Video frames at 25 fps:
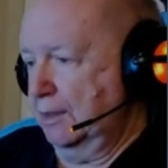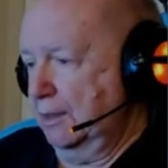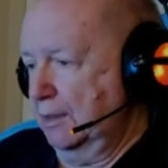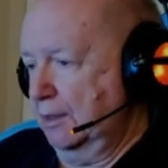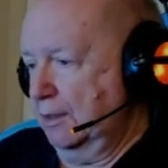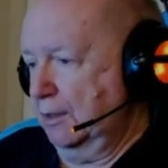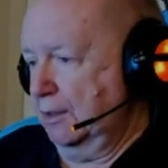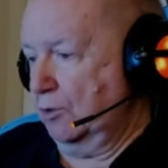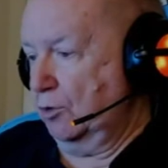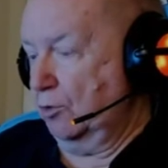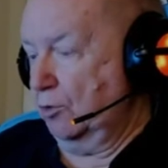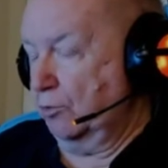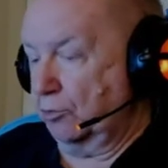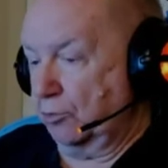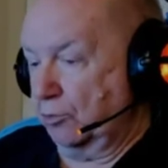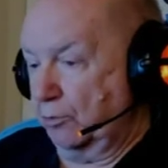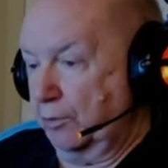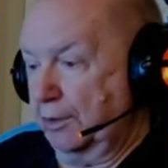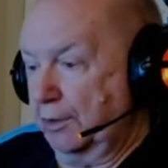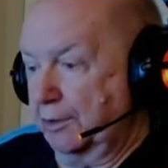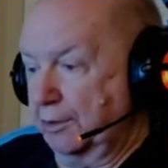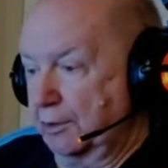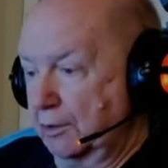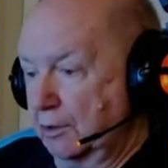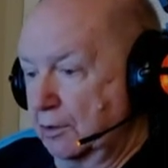It was a
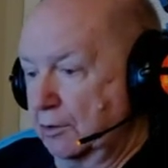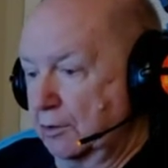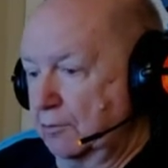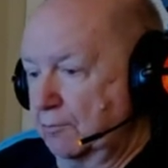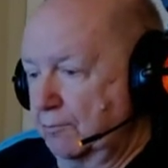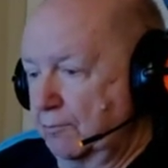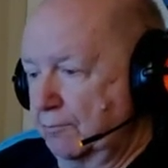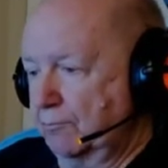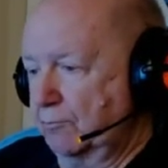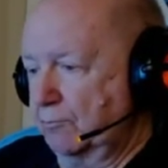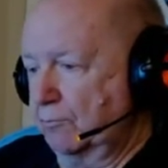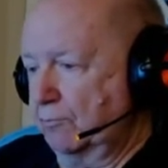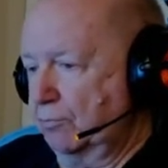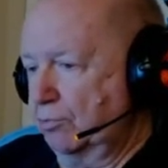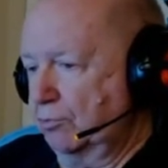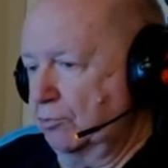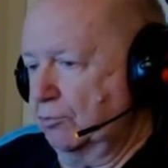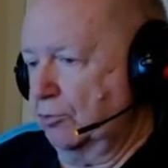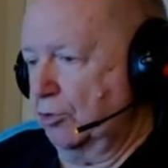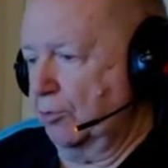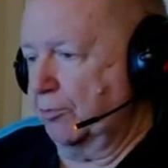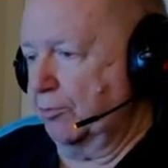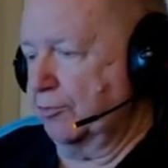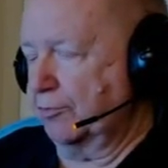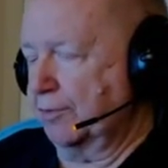really good
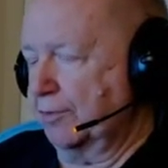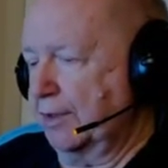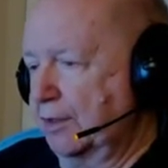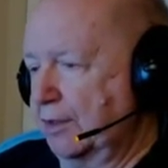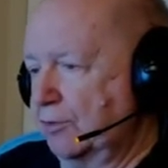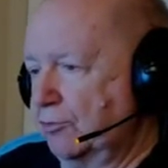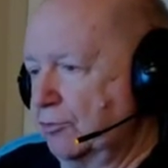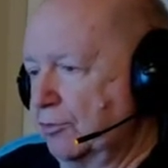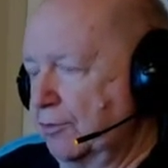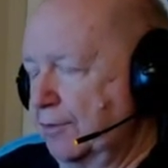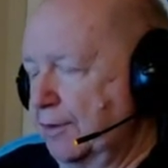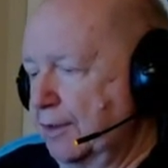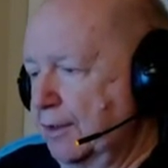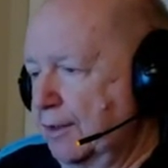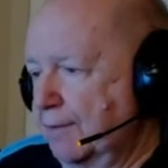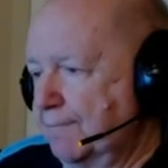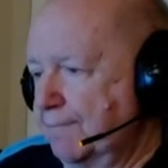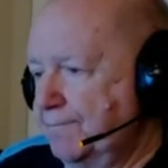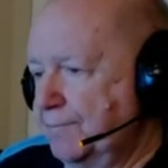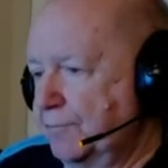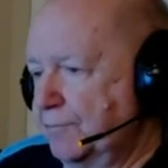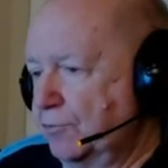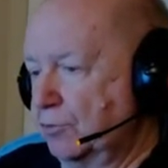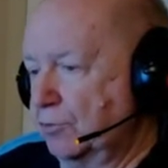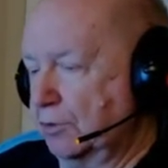supervisor there,
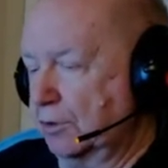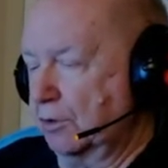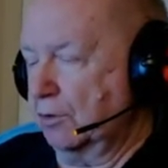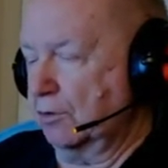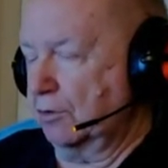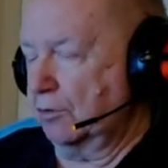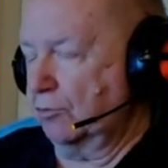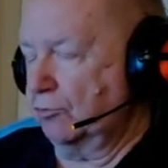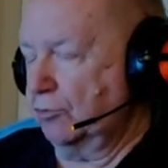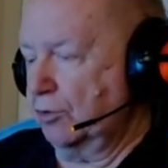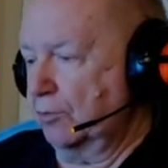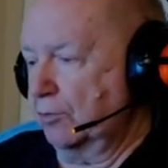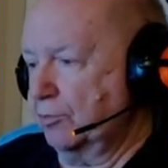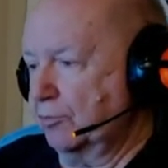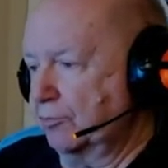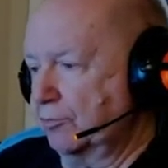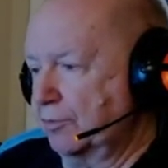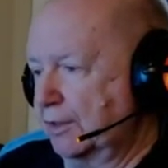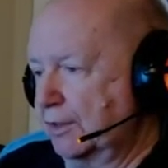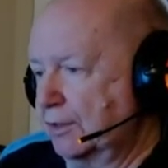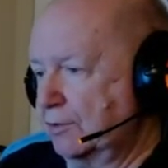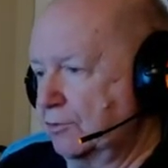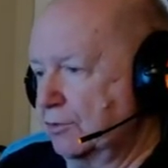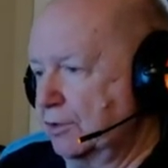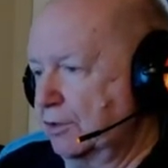security
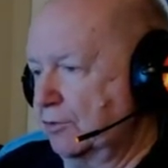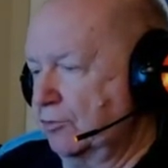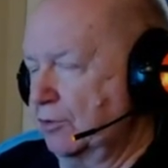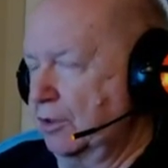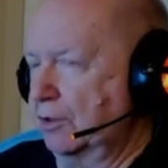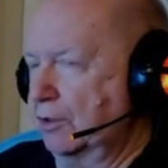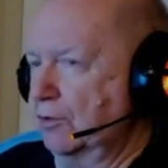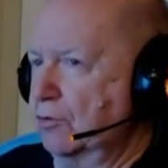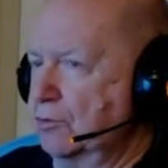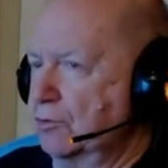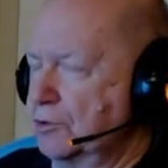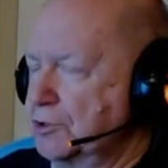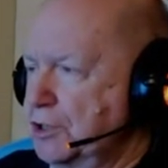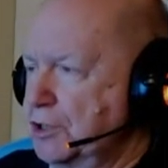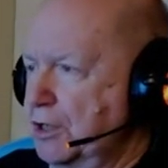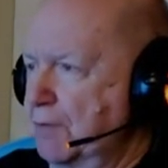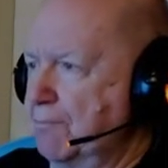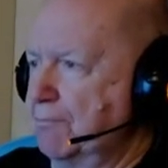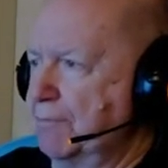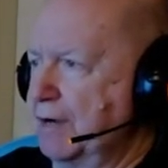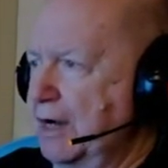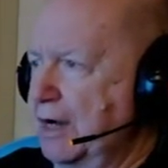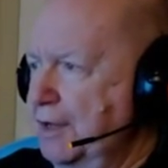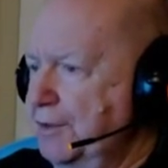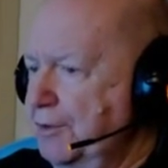supervisor, and he said, "Oh, Jim,
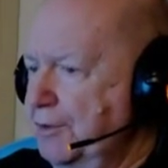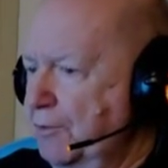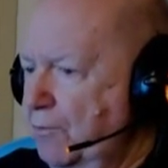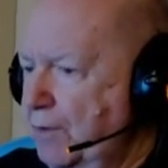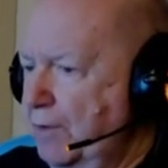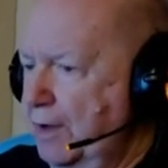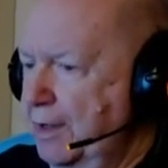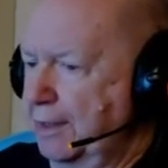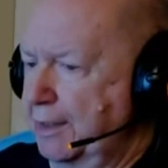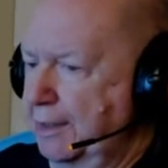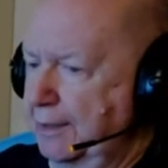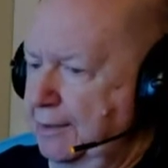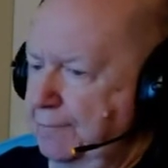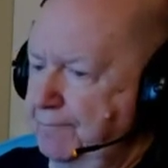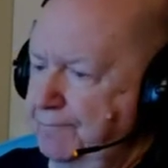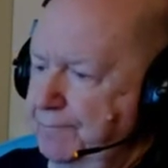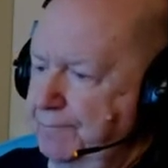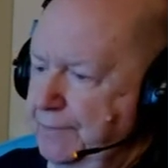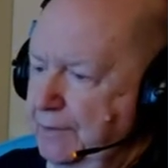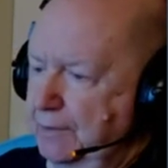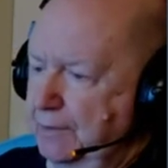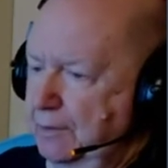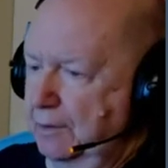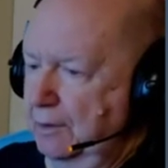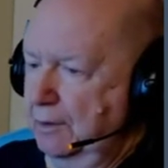by the way,"
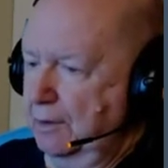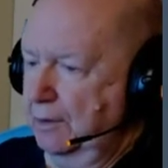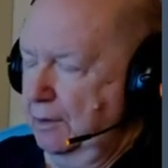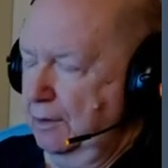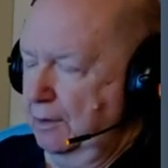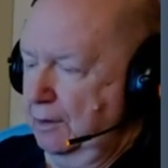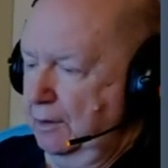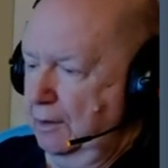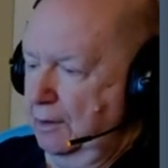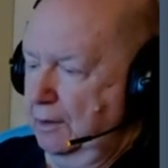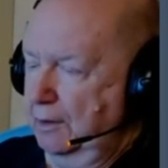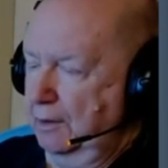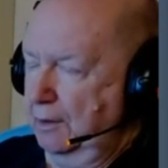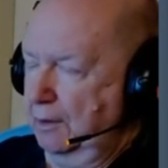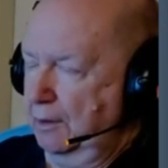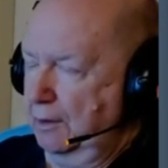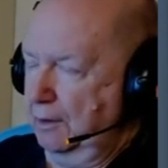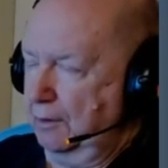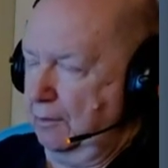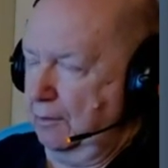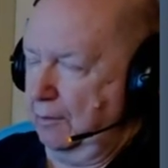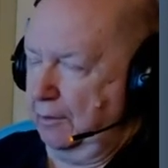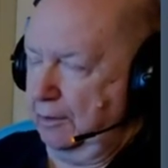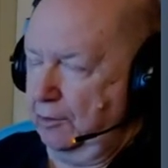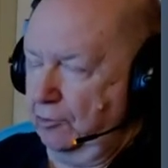
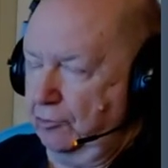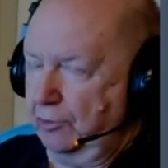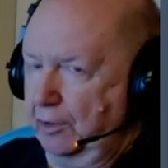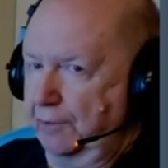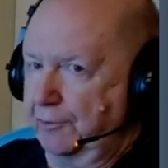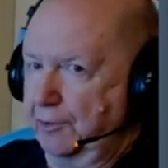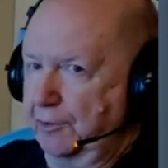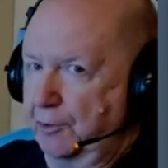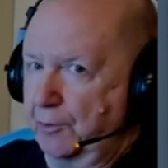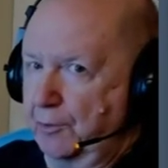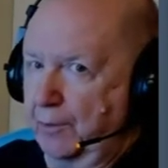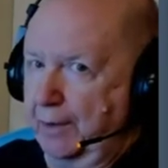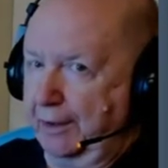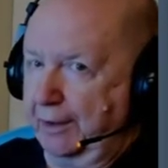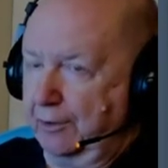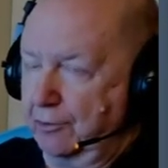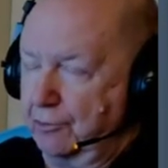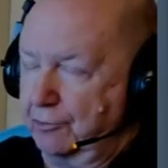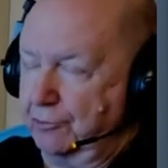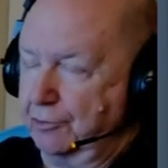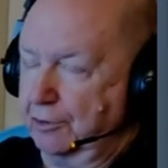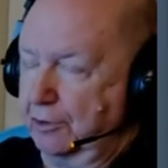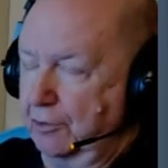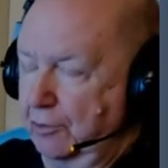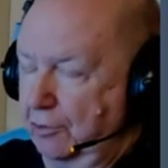uh, he said the director of
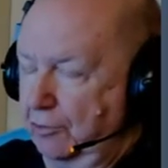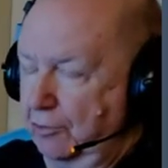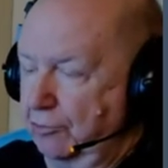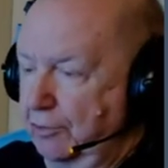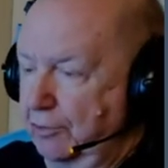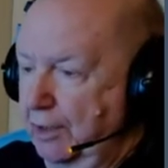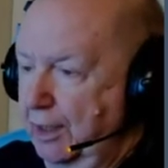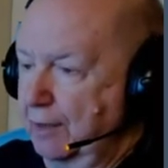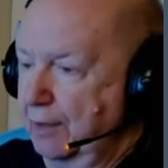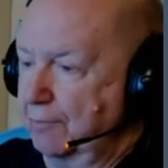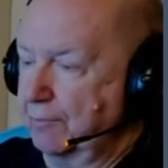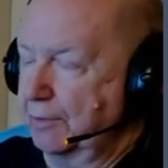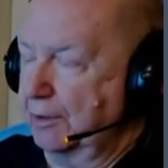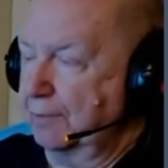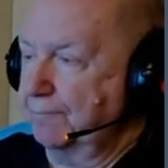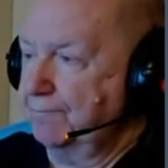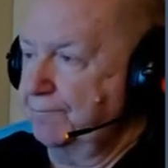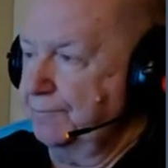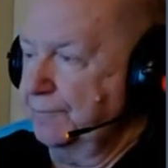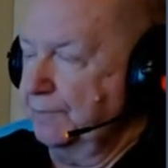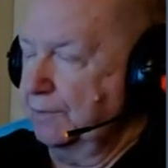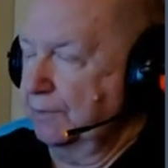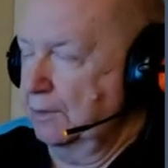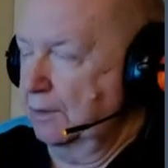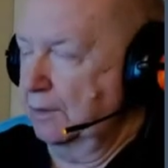security's name, but
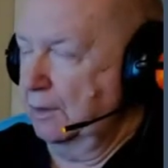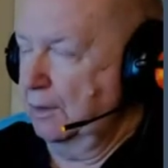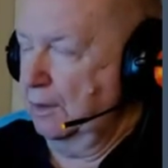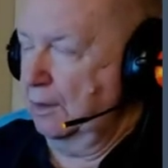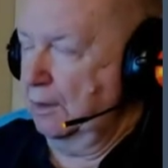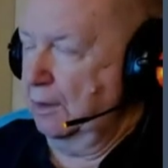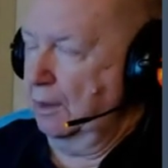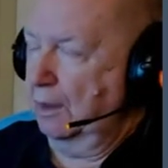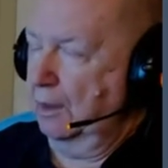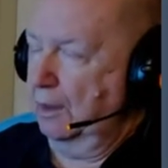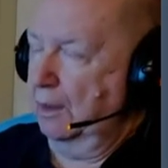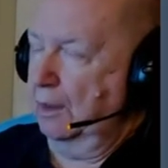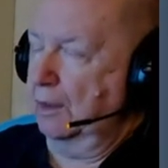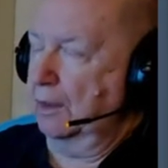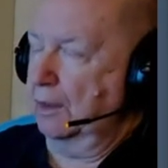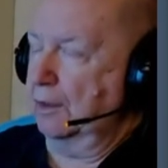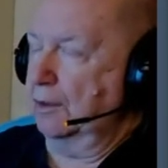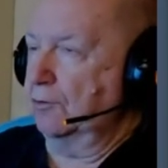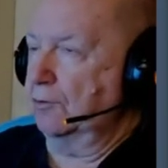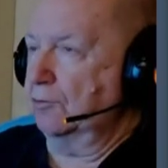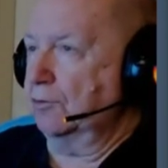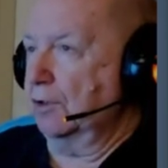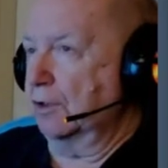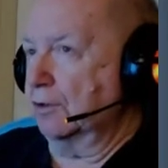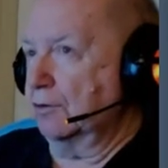he
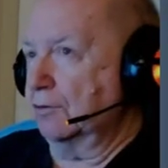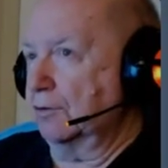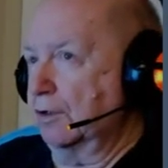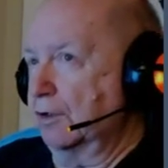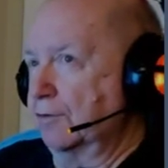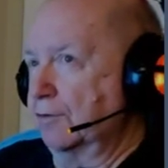said uh, the